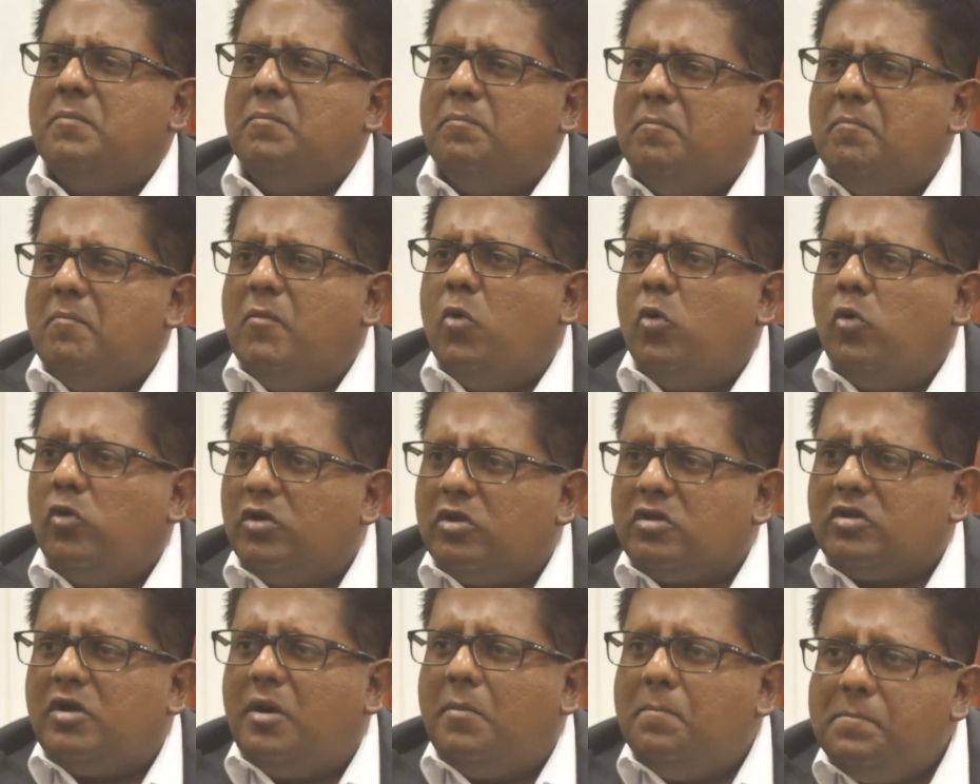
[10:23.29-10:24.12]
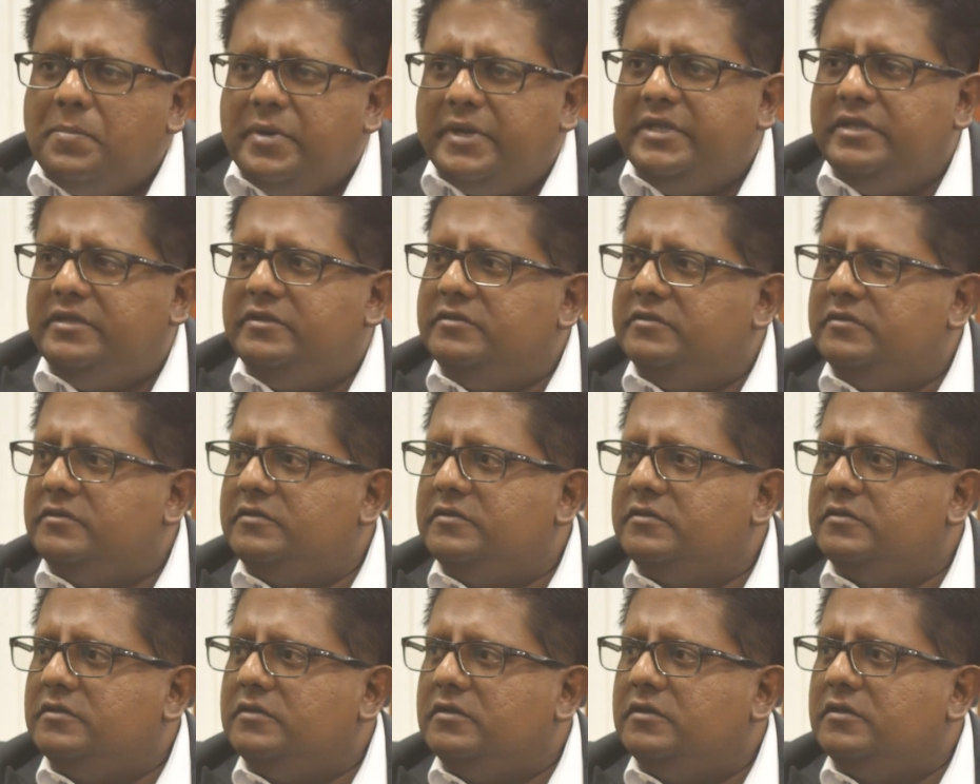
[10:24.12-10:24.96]
More
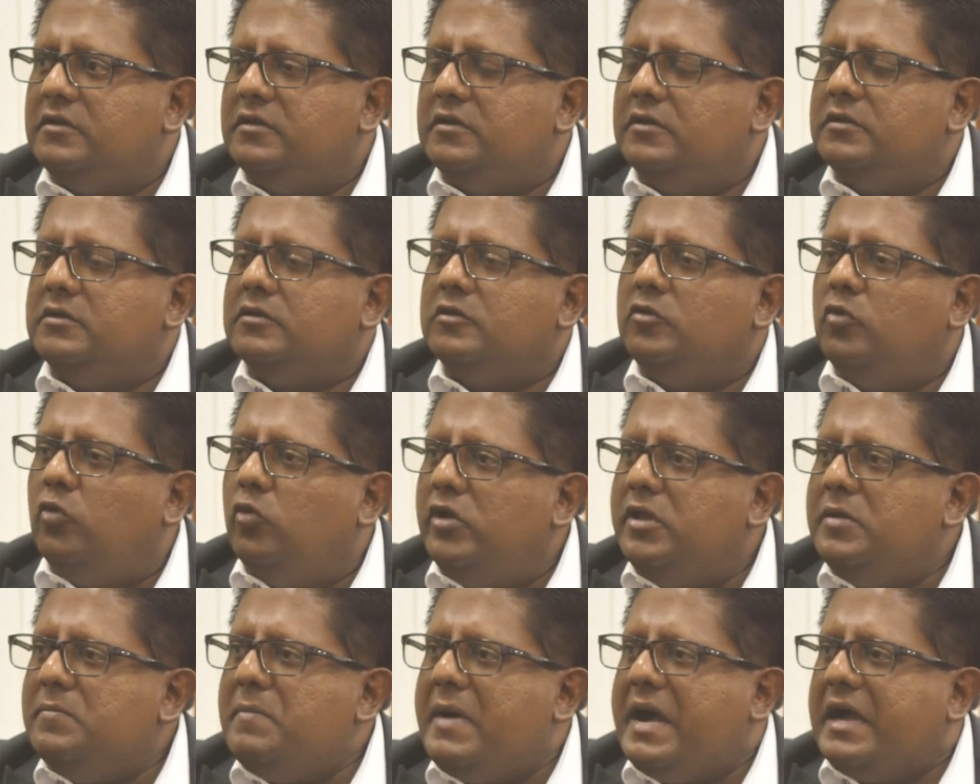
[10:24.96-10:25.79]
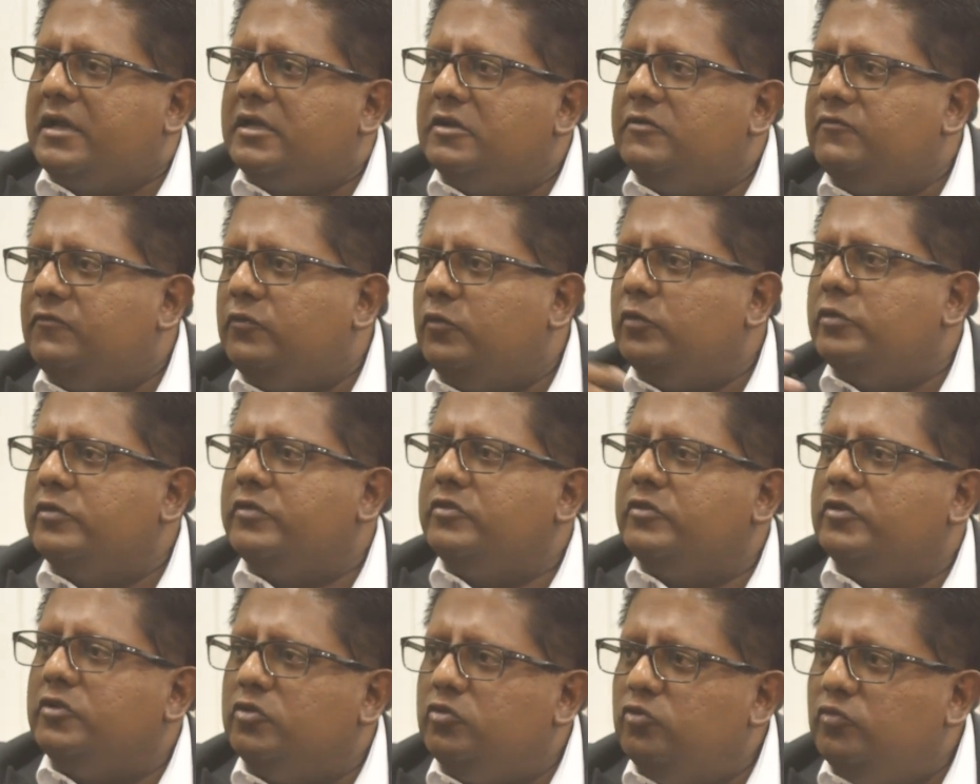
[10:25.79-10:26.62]
companies going back and
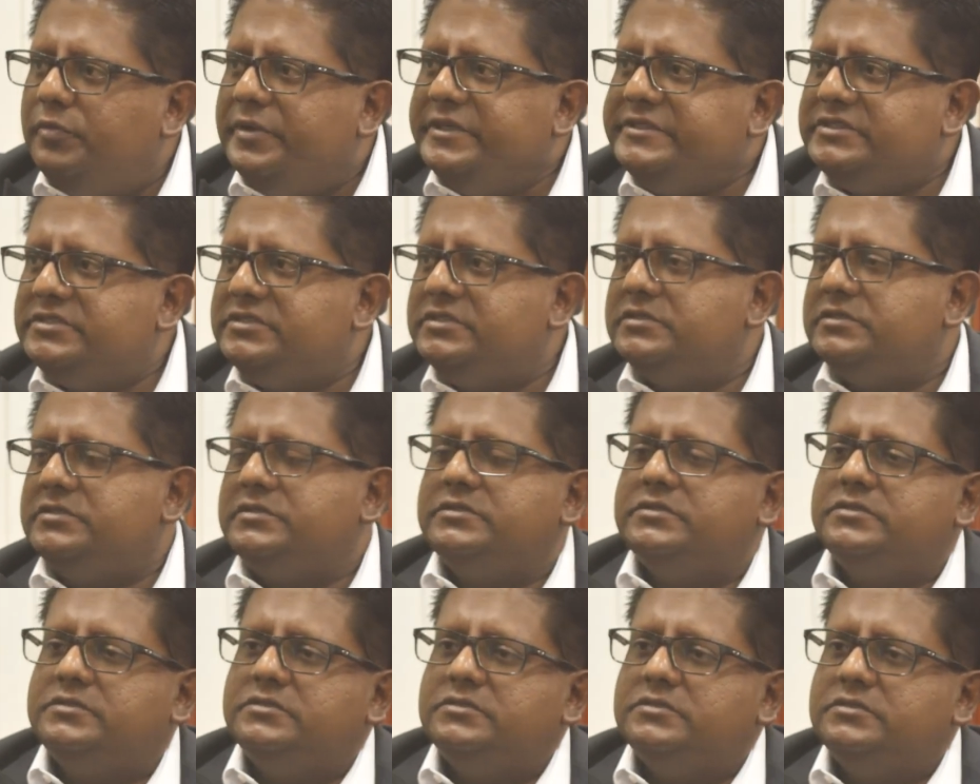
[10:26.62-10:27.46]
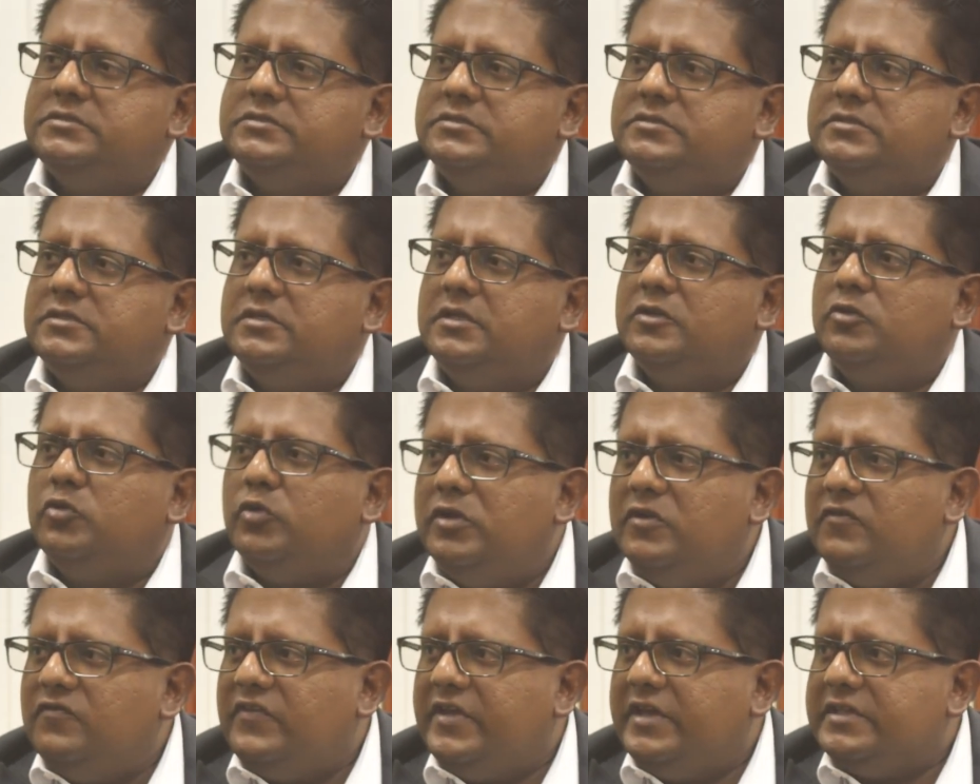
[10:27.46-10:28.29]
forth to do business, to
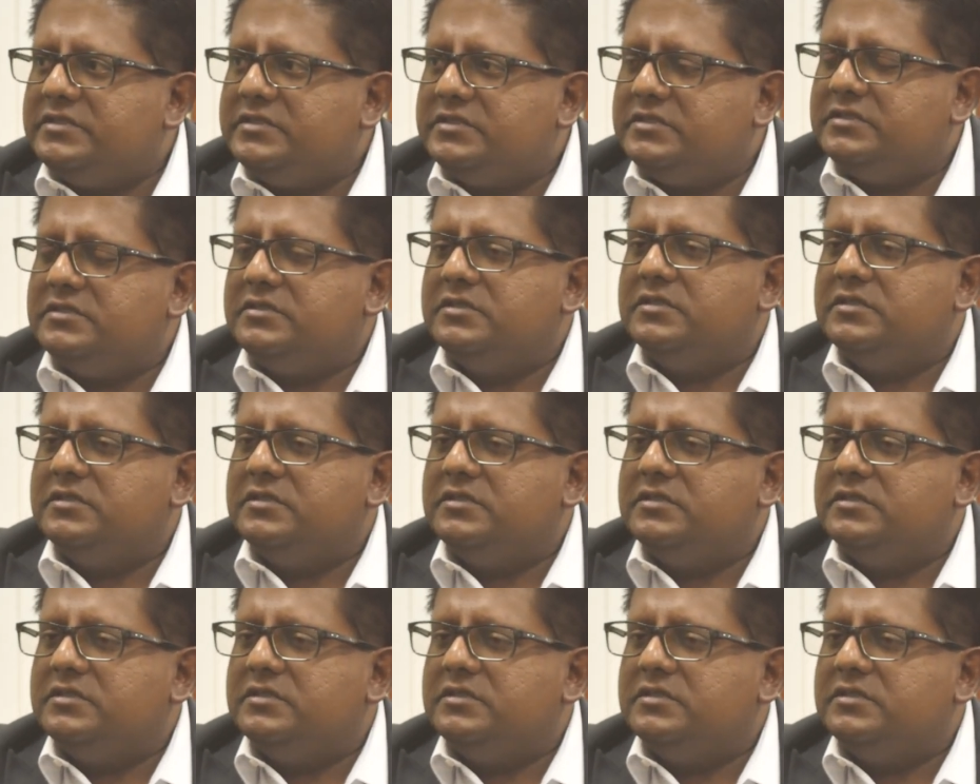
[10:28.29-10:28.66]
invest,